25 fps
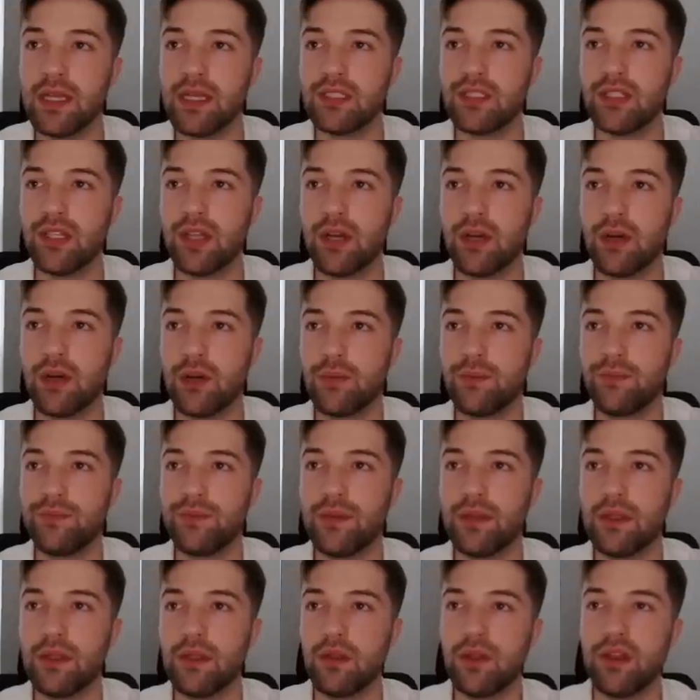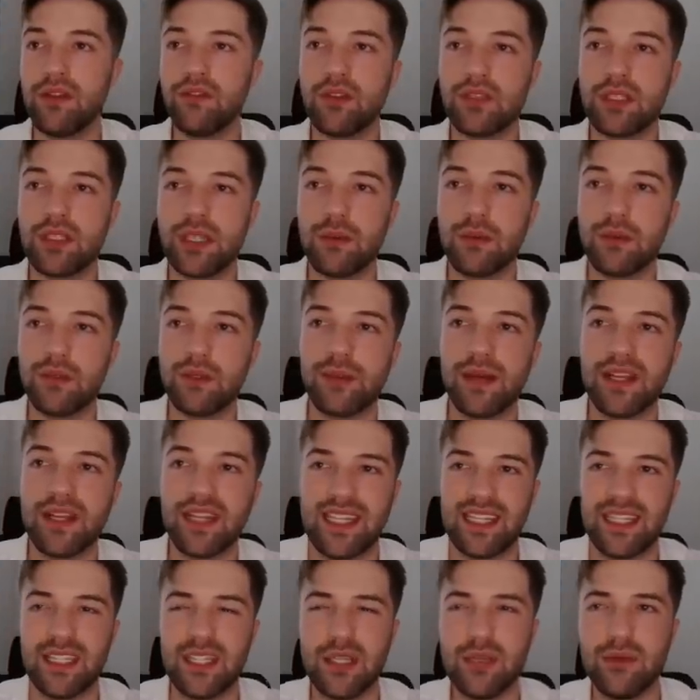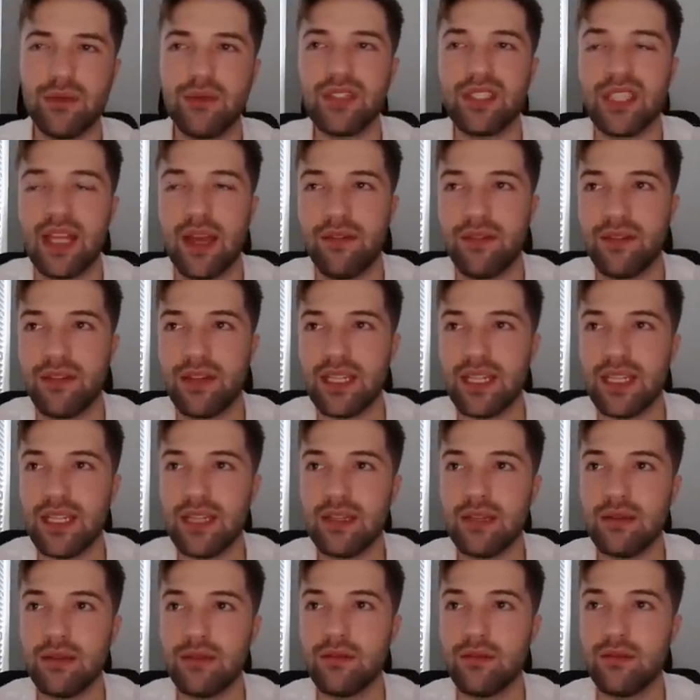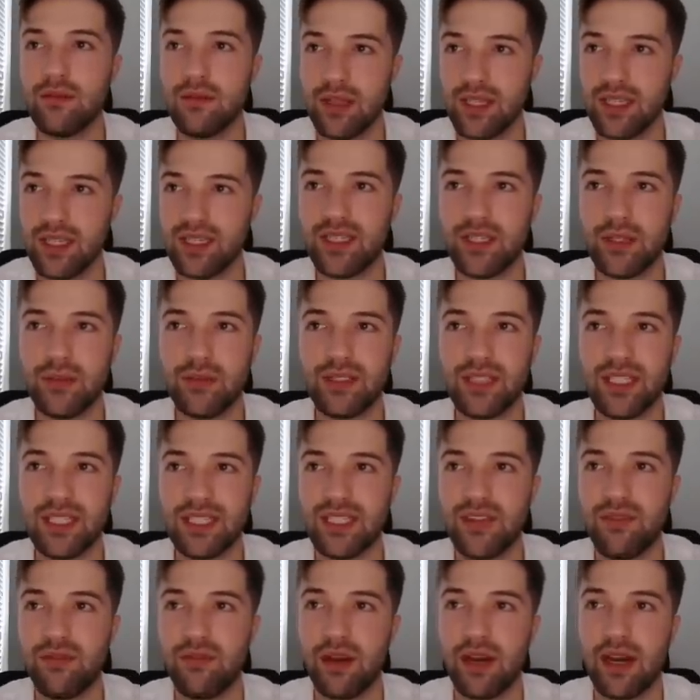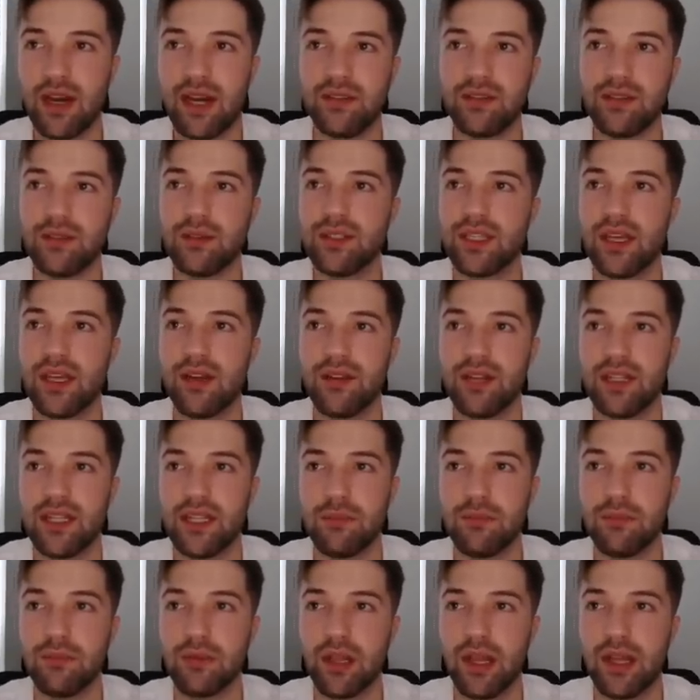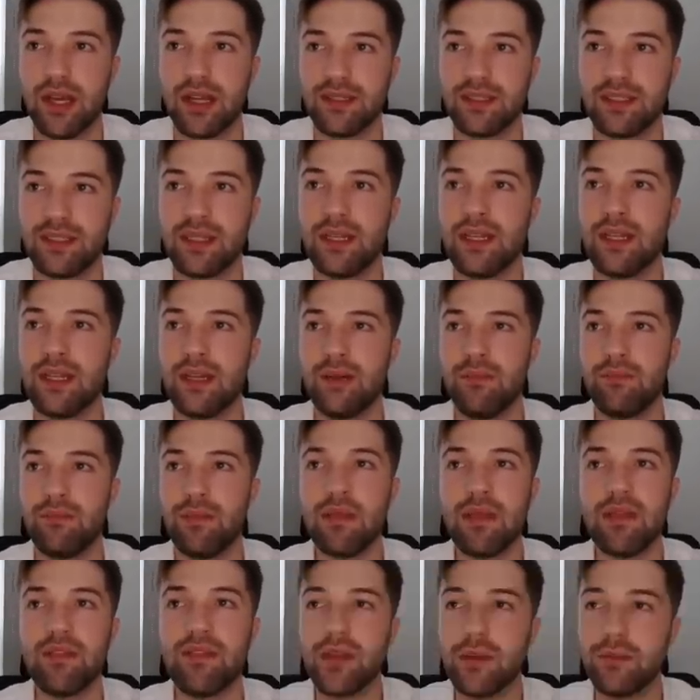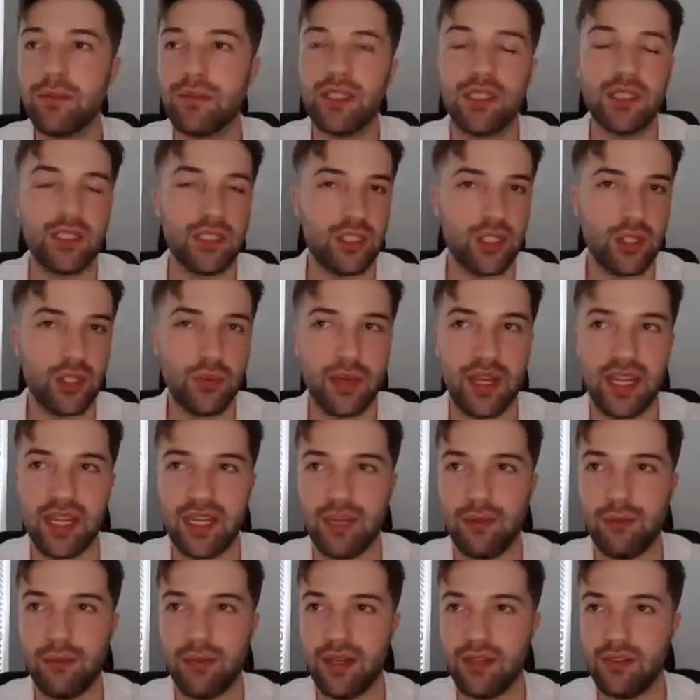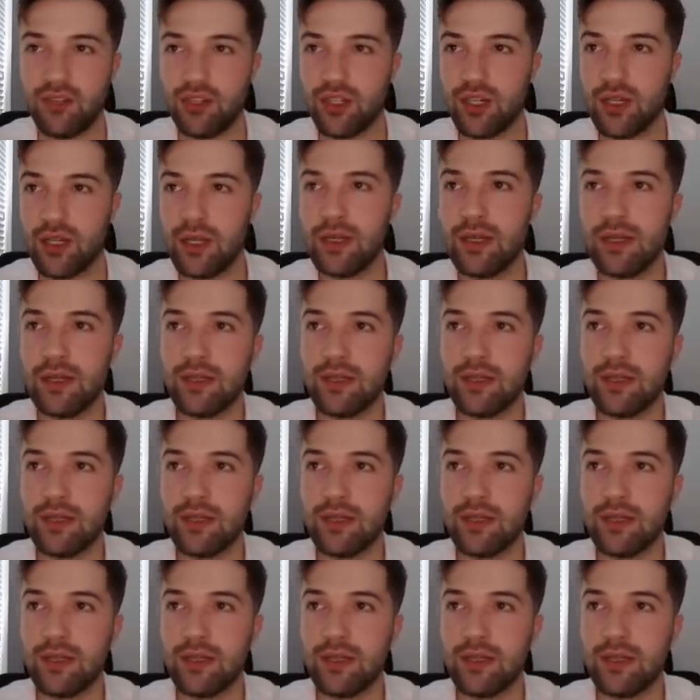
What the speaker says: So looking for someone who's about like 270, like 265, 270 plus, maybe even up into the 280 range.